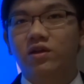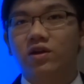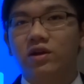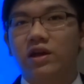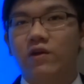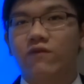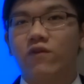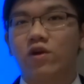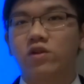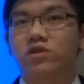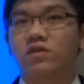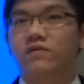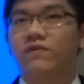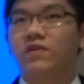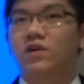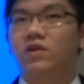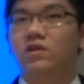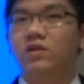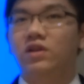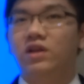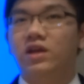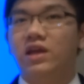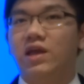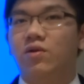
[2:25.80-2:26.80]
First of
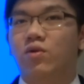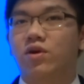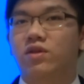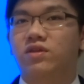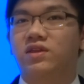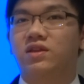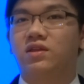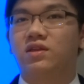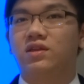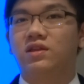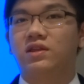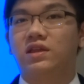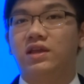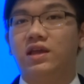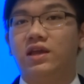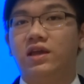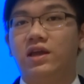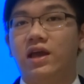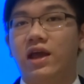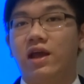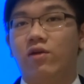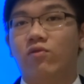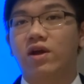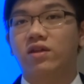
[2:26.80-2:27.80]
all, it was
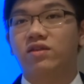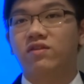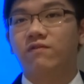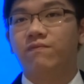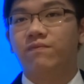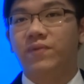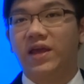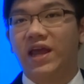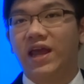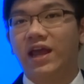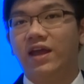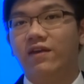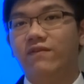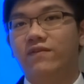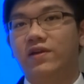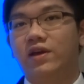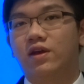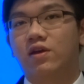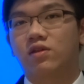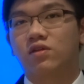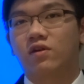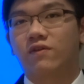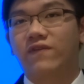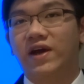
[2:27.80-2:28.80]
the aggressive
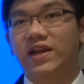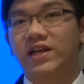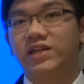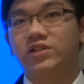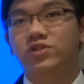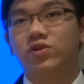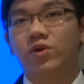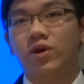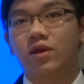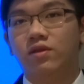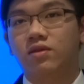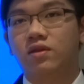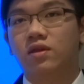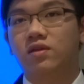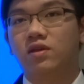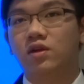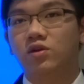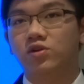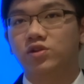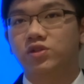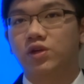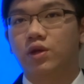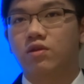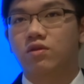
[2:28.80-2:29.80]
behaviors of financial
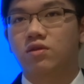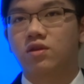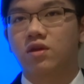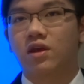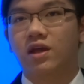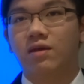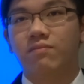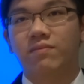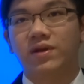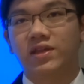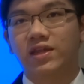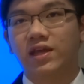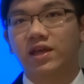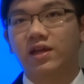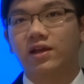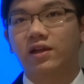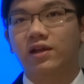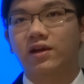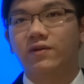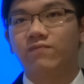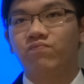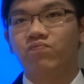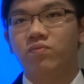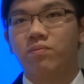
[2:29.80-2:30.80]
institutions, in
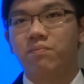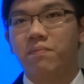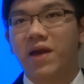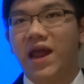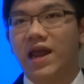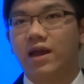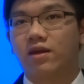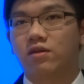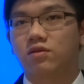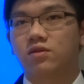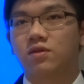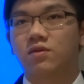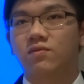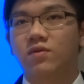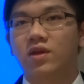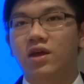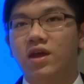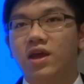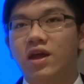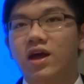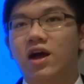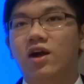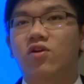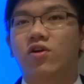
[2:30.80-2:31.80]
particular, banks.
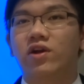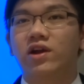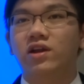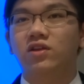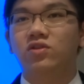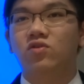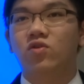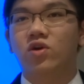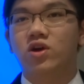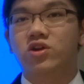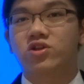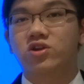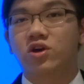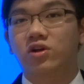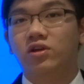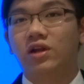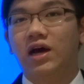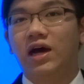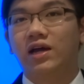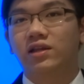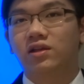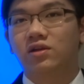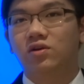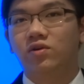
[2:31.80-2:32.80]
According to a journal
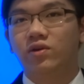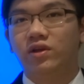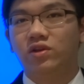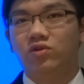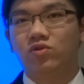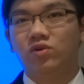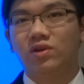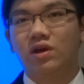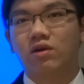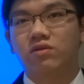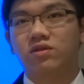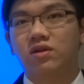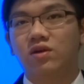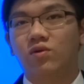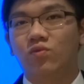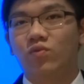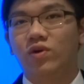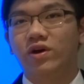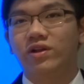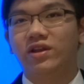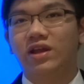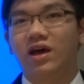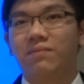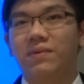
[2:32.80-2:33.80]
article in
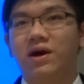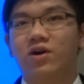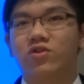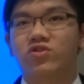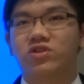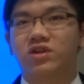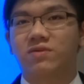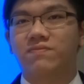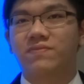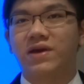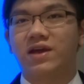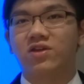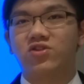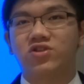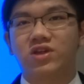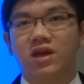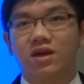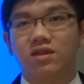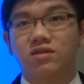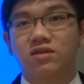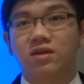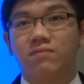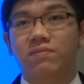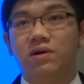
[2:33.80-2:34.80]
2001 about Japan's
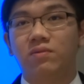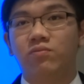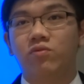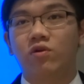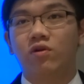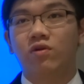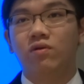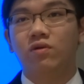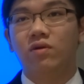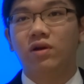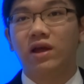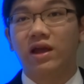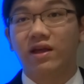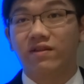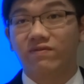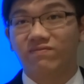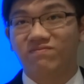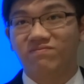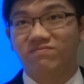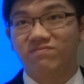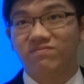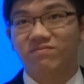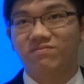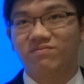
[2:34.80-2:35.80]
asset bubble
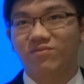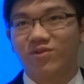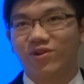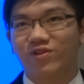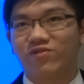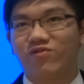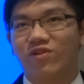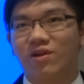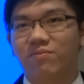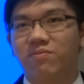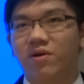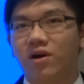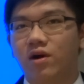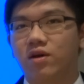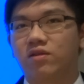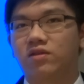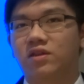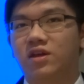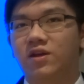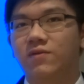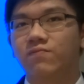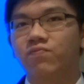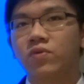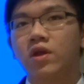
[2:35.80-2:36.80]
and monetary
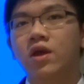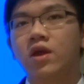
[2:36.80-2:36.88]
policy,